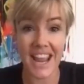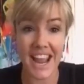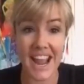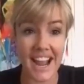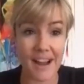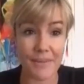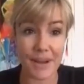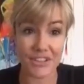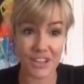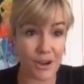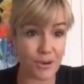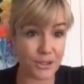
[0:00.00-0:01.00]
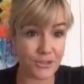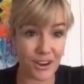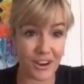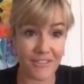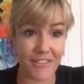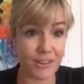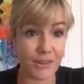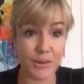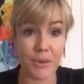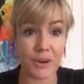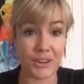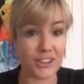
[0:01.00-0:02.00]
Um, as I know it's very
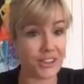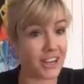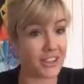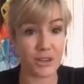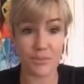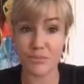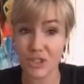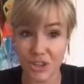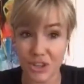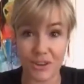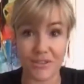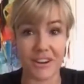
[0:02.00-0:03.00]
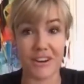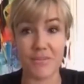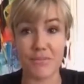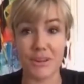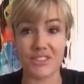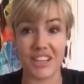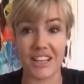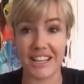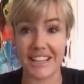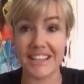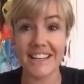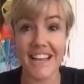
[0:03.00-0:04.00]
valuable and you guys are, I'm sure, very busy.
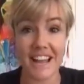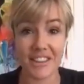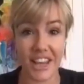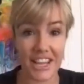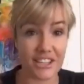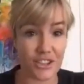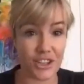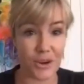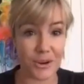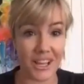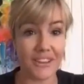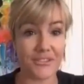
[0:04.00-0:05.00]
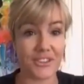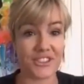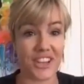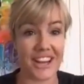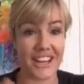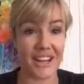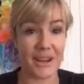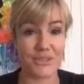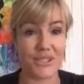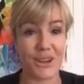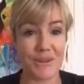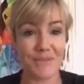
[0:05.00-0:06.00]
And thank you, Jody, for setting up
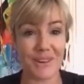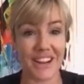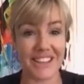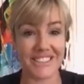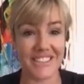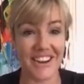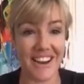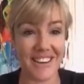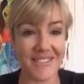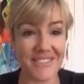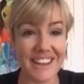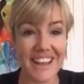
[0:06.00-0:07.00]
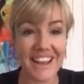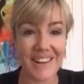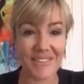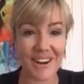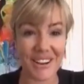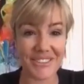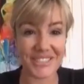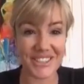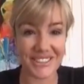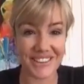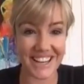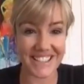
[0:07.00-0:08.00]
Zoom. Great job. We're off to the
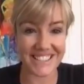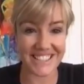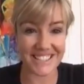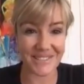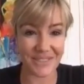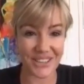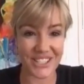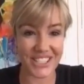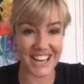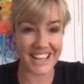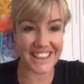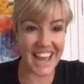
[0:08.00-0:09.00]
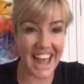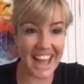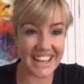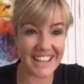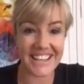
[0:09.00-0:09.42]
races. Appreciate that.